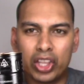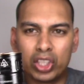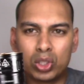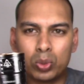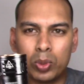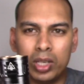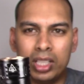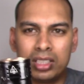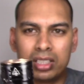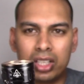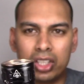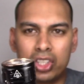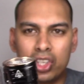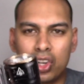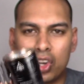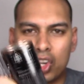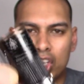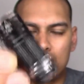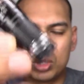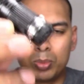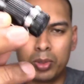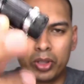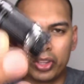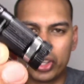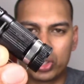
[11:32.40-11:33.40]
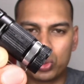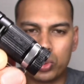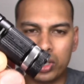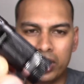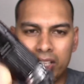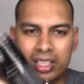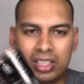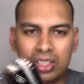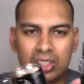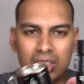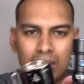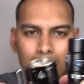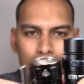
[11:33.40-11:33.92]
this one is rechargeable, this one
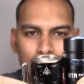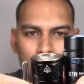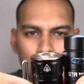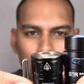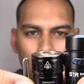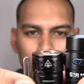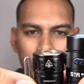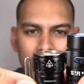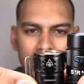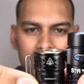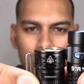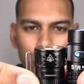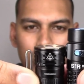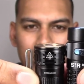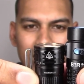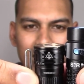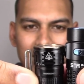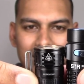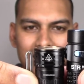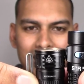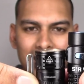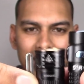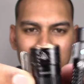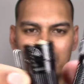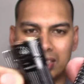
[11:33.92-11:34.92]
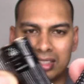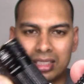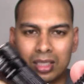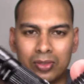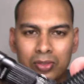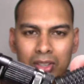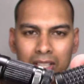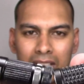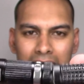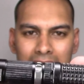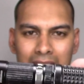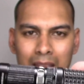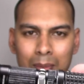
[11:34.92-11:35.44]
isn't, so I'm sure that's where that size
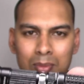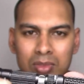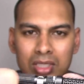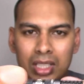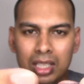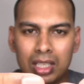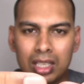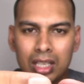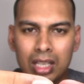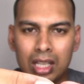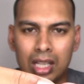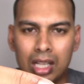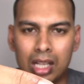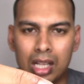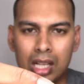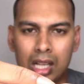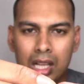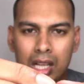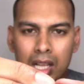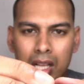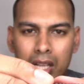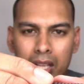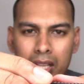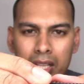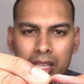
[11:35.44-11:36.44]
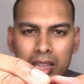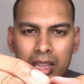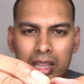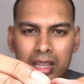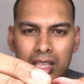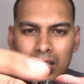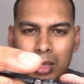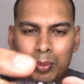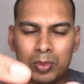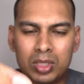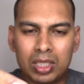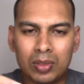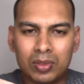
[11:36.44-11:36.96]
difference comes in. In
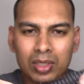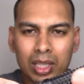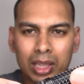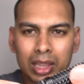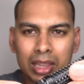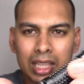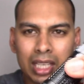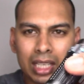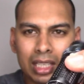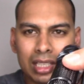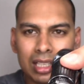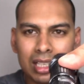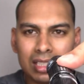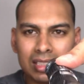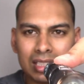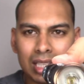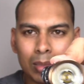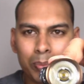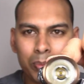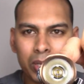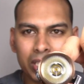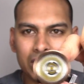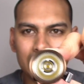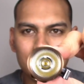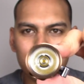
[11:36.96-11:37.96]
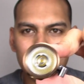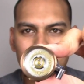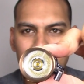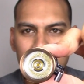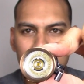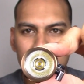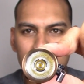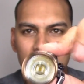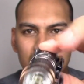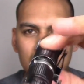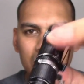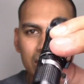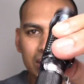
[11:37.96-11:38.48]
terms of the thickness, they're pretty
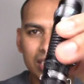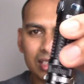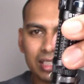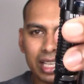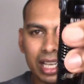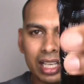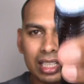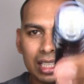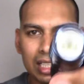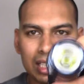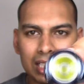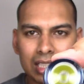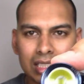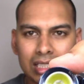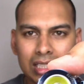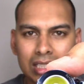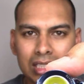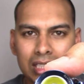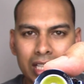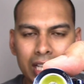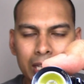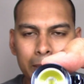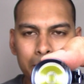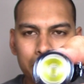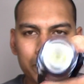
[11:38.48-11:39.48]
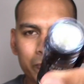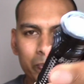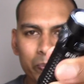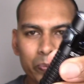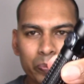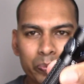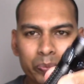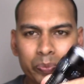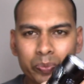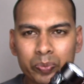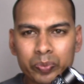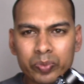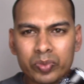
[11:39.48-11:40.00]
much exactly the same,
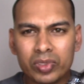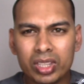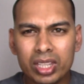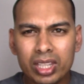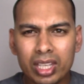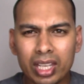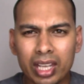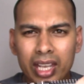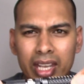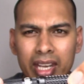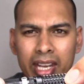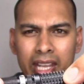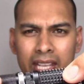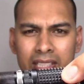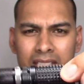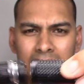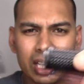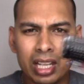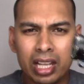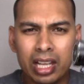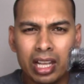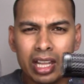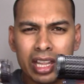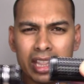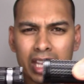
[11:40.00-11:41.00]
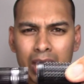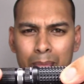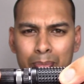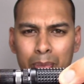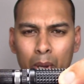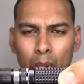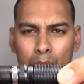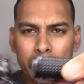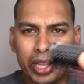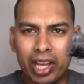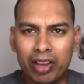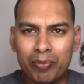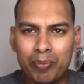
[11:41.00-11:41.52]
and as they
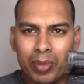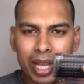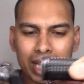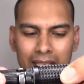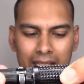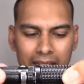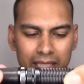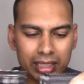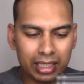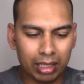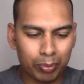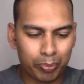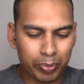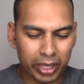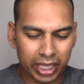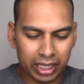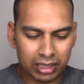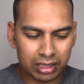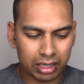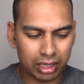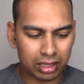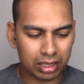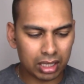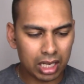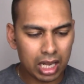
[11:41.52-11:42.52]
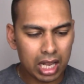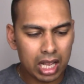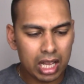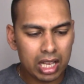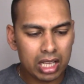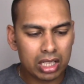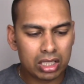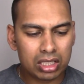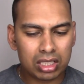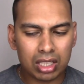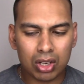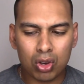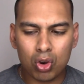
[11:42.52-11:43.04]
both have magnetic bases.
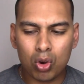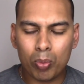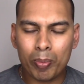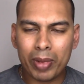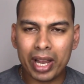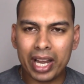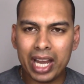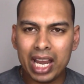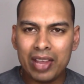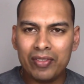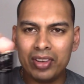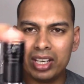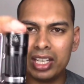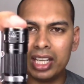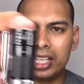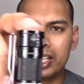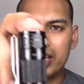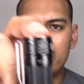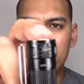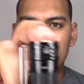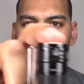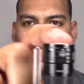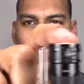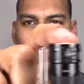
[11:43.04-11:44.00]
So my everyday carry